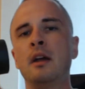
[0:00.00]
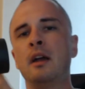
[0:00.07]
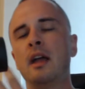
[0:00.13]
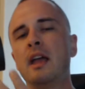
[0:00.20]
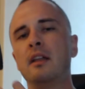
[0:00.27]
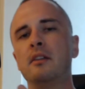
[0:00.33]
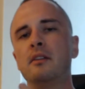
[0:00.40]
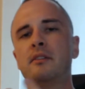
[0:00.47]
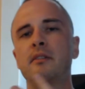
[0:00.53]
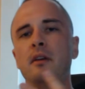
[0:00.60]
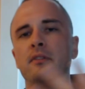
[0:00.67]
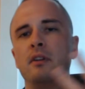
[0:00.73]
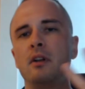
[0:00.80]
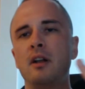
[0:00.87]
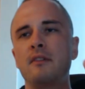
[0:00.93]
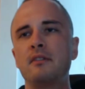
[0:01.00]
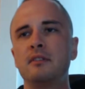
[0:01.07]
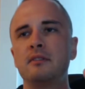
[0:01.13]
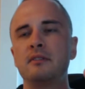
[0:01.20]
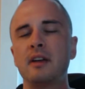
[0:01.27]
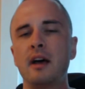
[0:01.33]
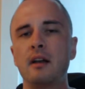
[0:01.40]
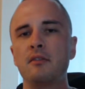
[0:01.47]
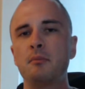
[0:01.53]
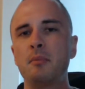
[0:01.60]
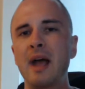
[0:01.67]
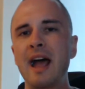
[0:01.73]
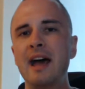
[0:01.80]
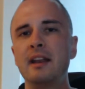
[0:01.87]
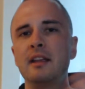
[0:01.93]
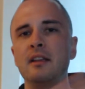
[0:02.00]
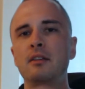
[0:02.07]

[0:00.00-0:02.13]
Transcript: And so if you don't have a ton of padding,